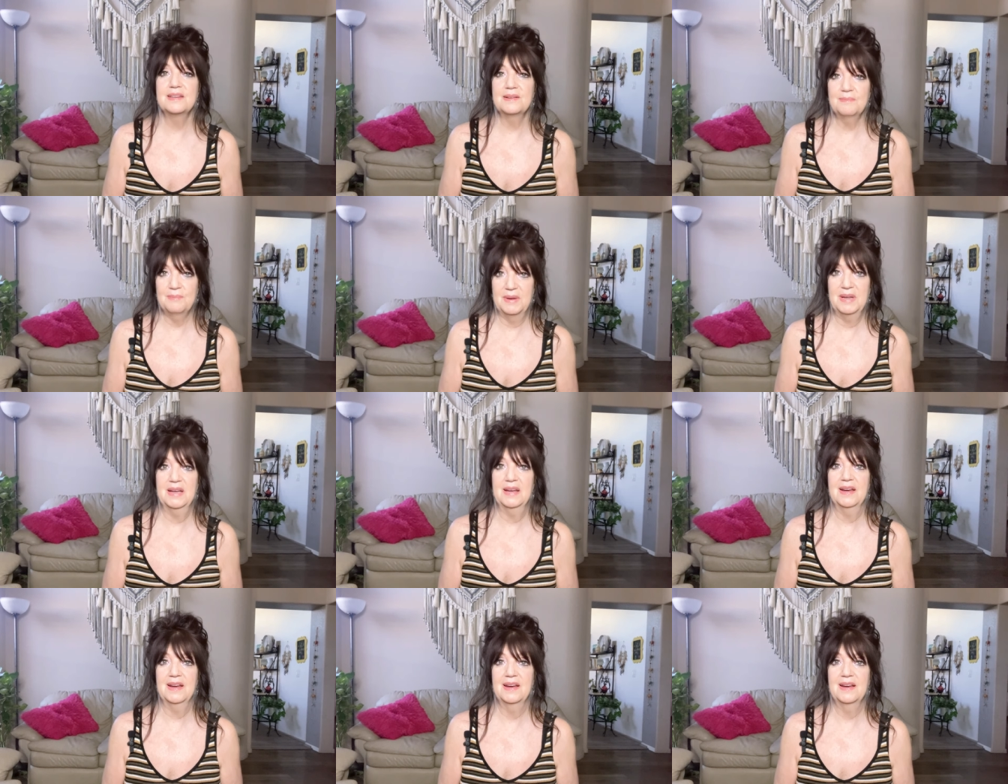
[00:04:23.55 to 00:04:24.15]
to
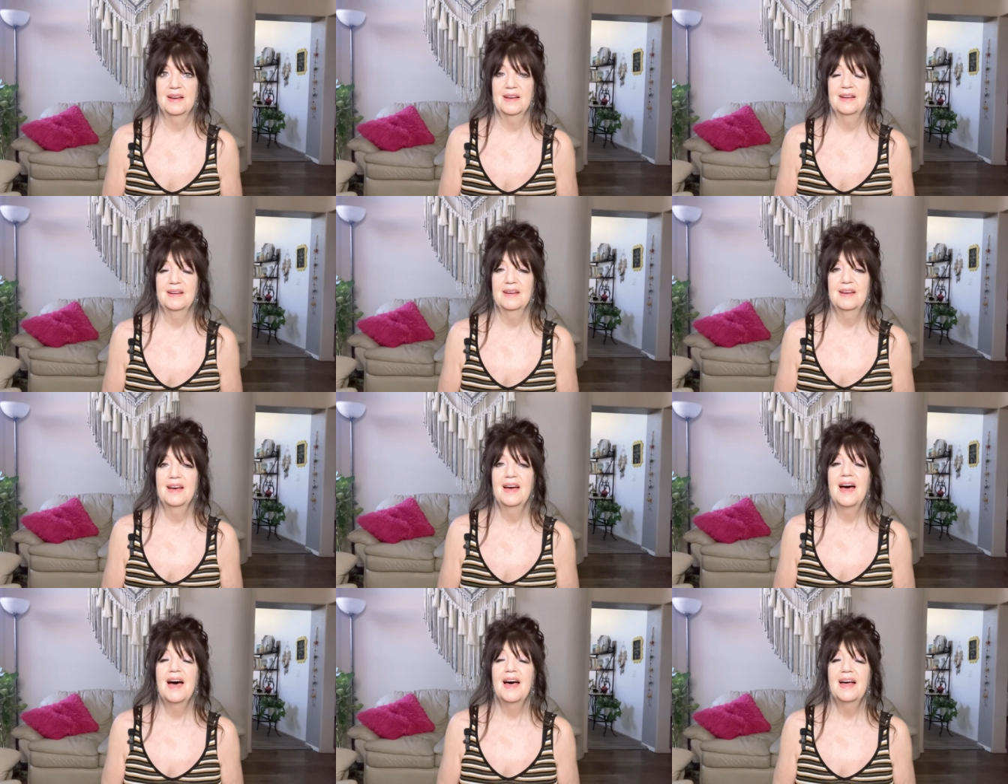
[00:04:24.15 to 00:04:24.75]
me,
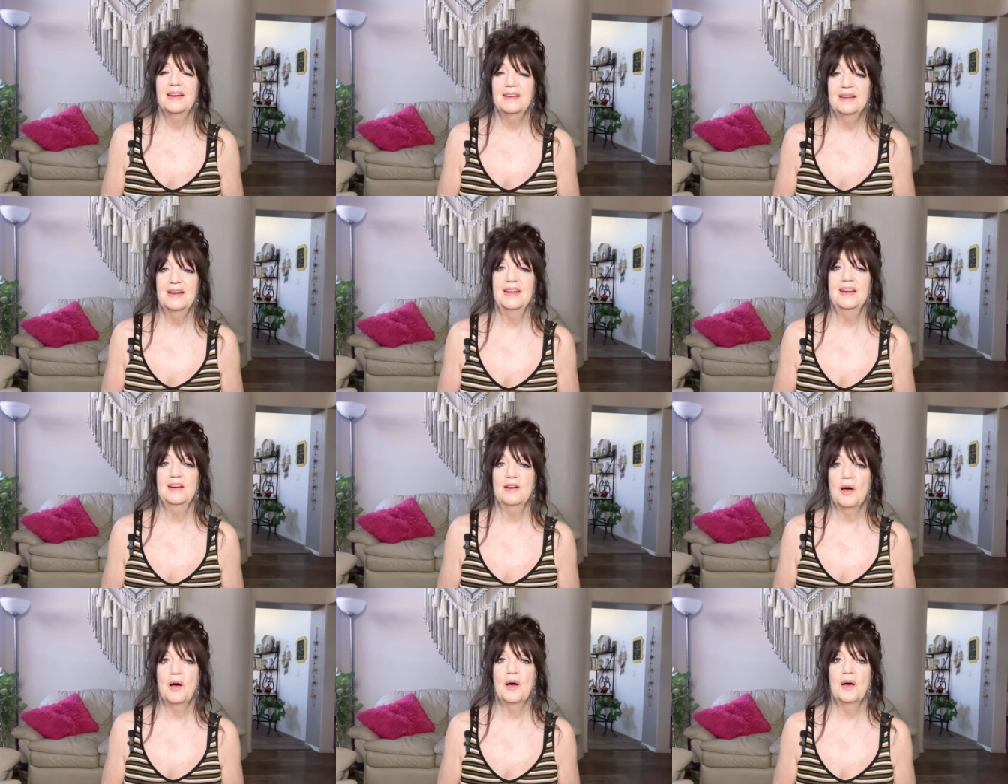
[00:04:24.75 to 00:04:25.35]

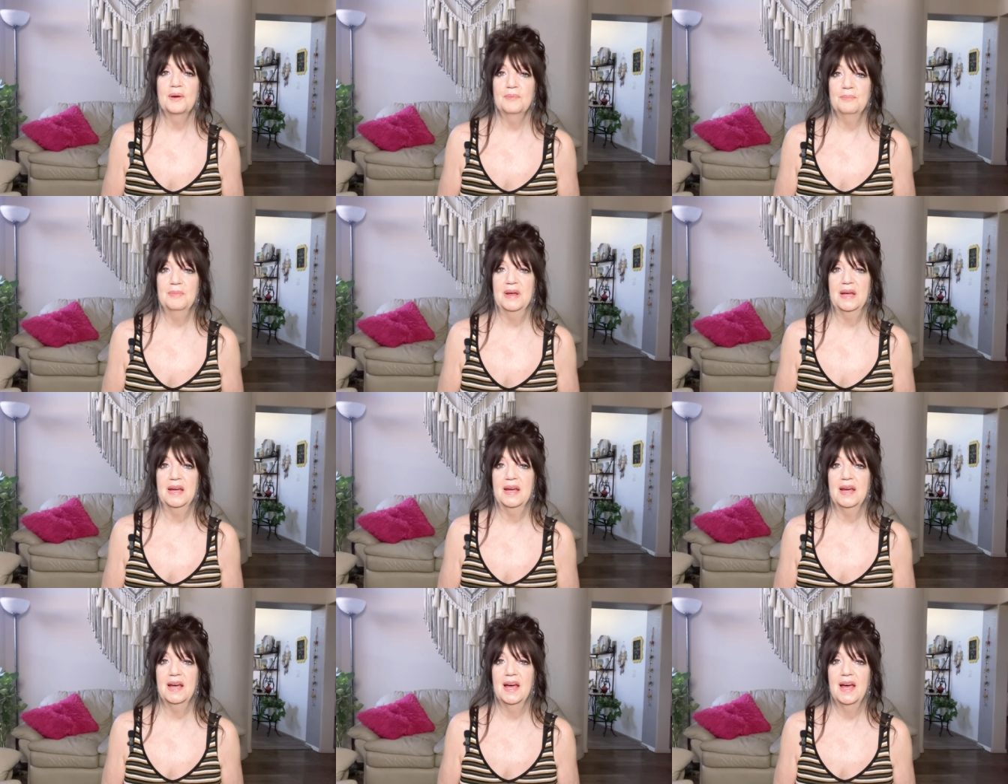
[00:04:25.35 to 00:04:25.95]
Lean on
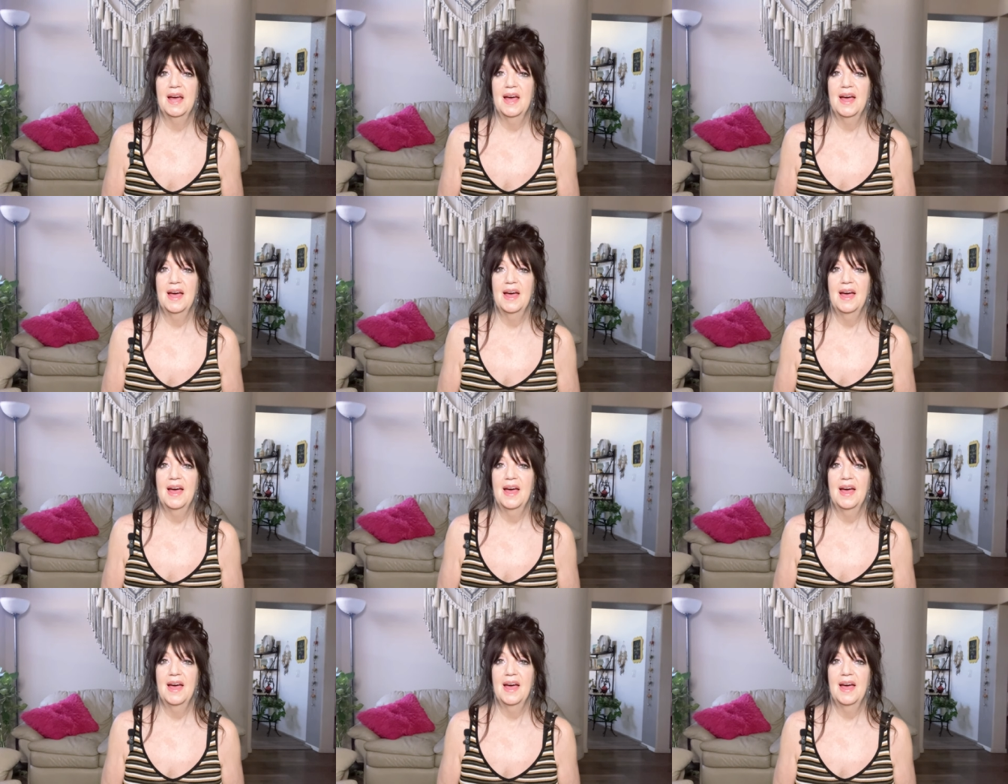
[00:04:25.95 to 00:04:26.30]
Me.